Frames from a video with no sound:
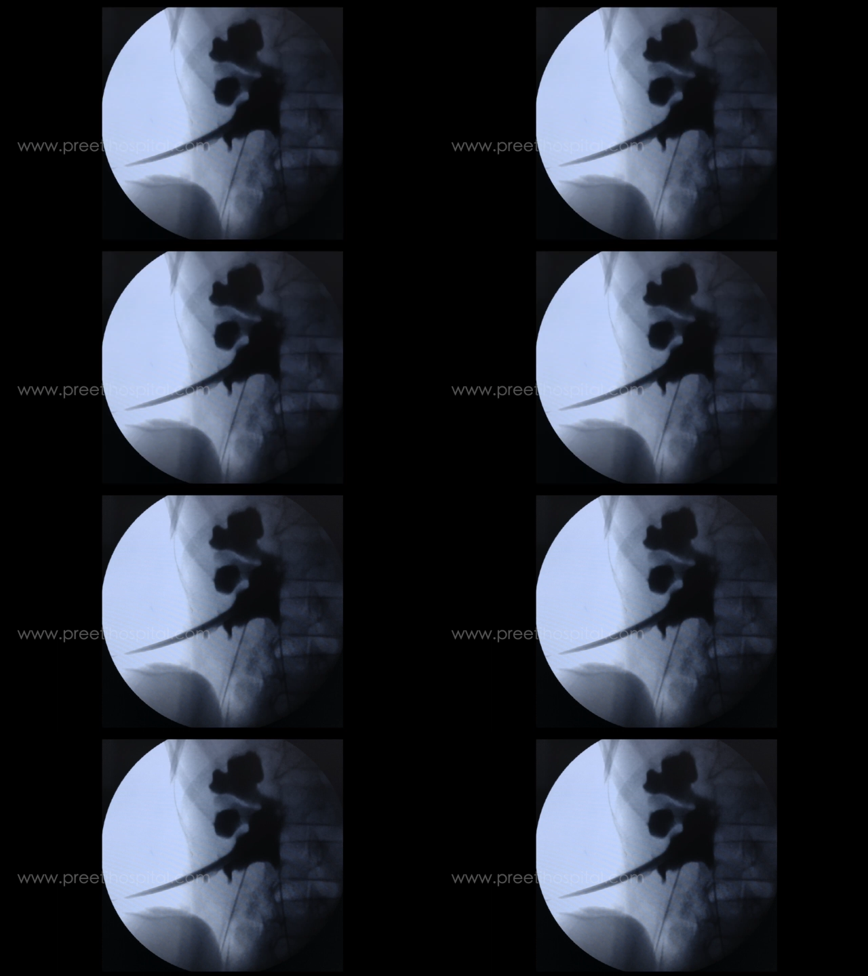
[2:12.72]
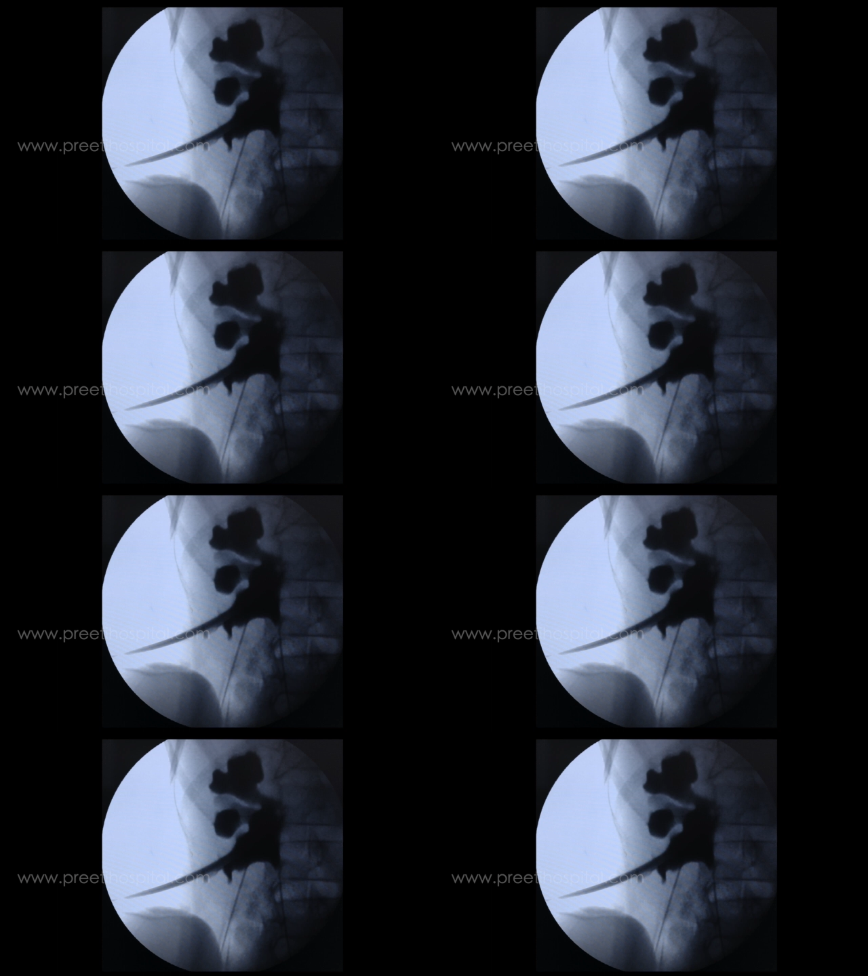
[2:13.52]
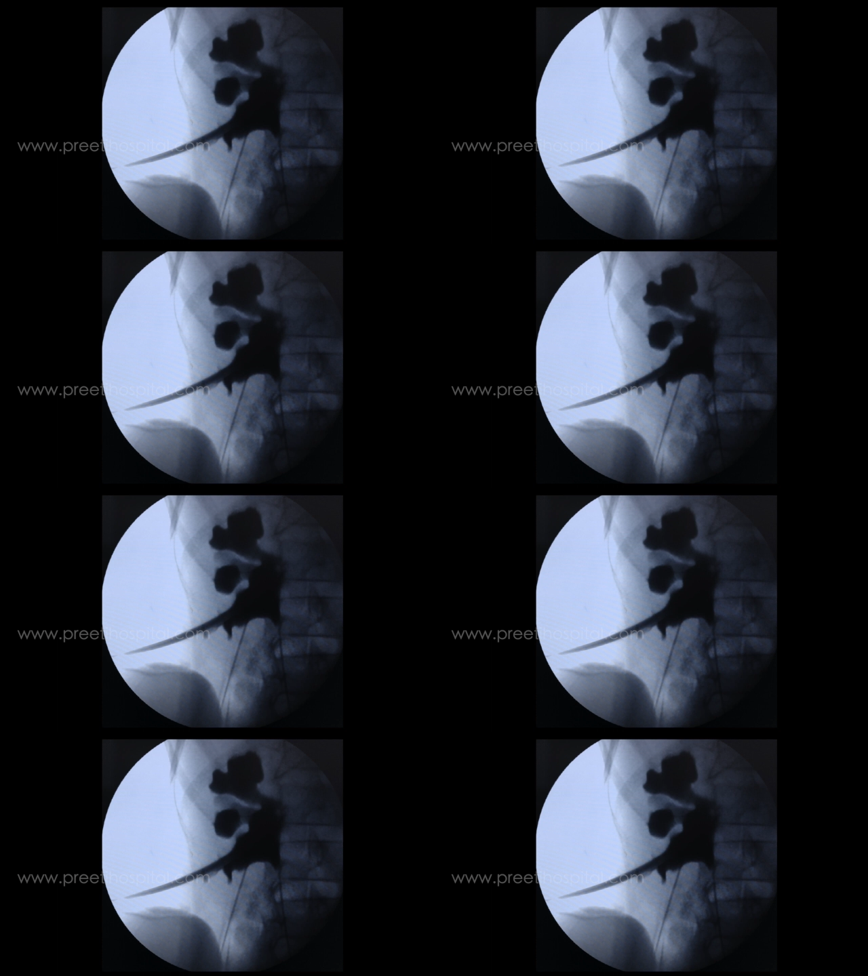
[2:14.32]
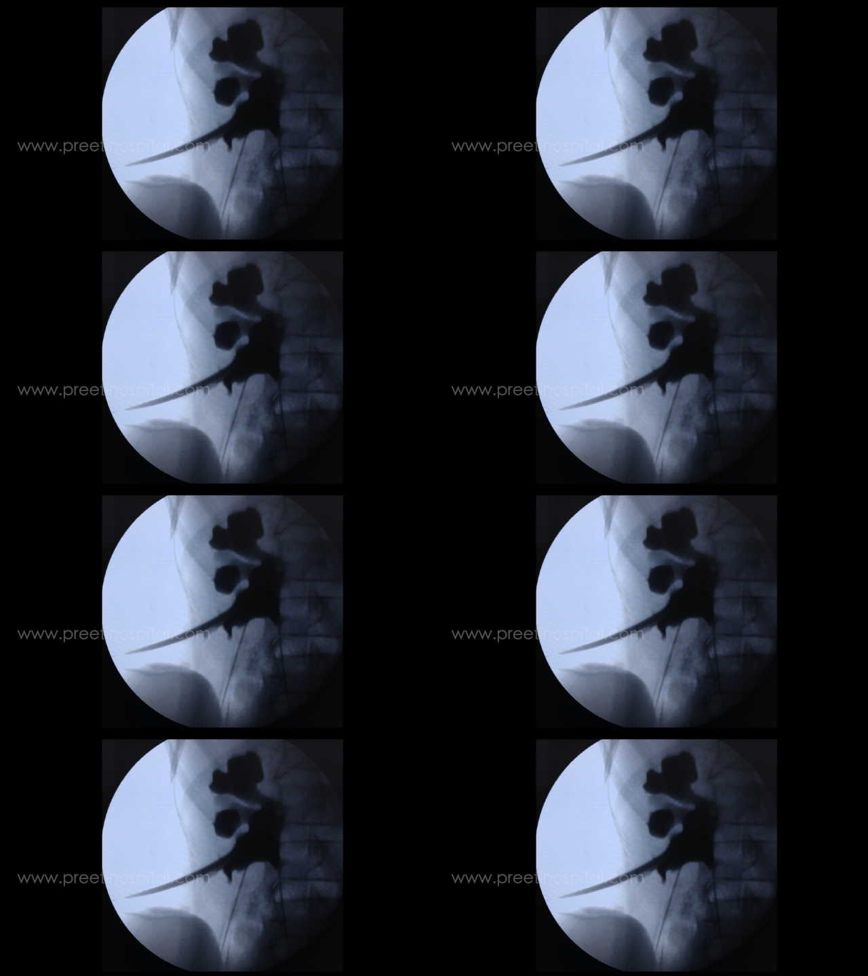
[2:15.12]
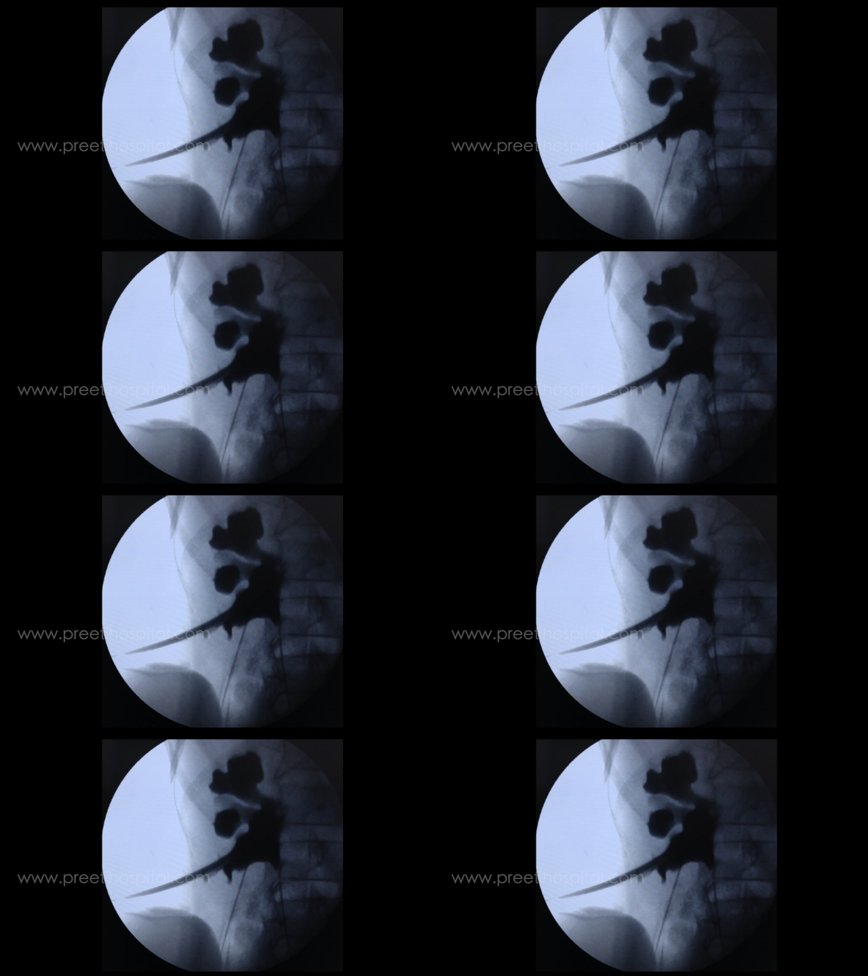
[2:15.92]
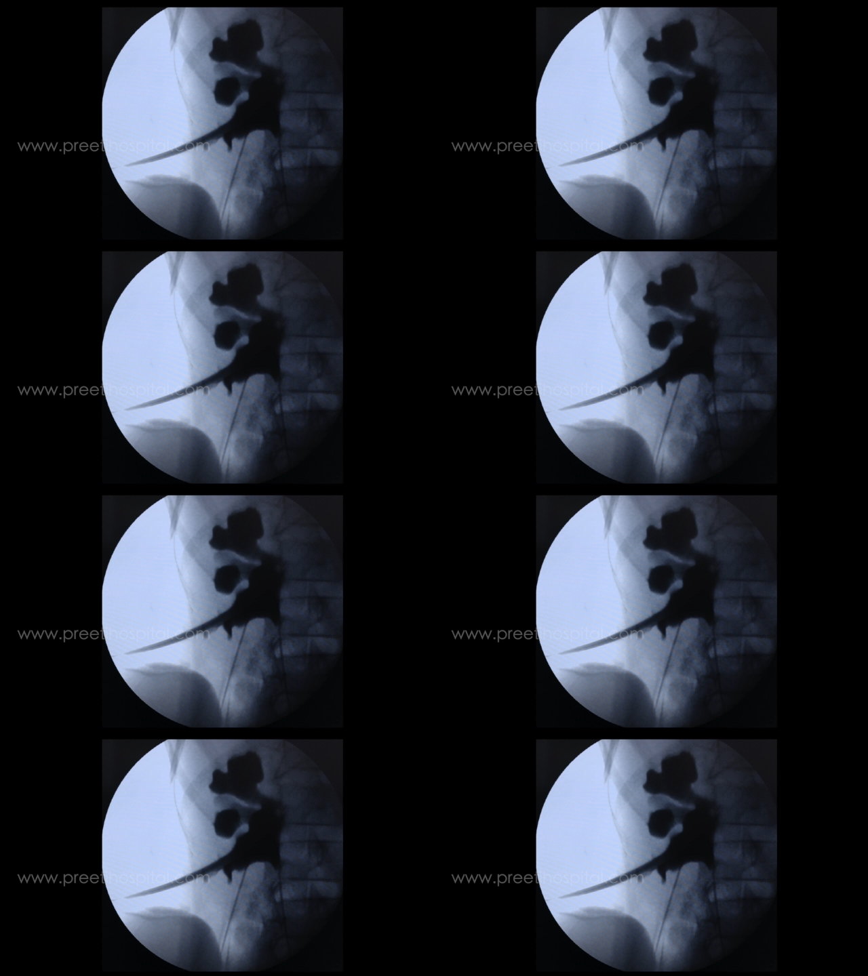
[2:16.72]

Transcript: [unreadable: no face in view]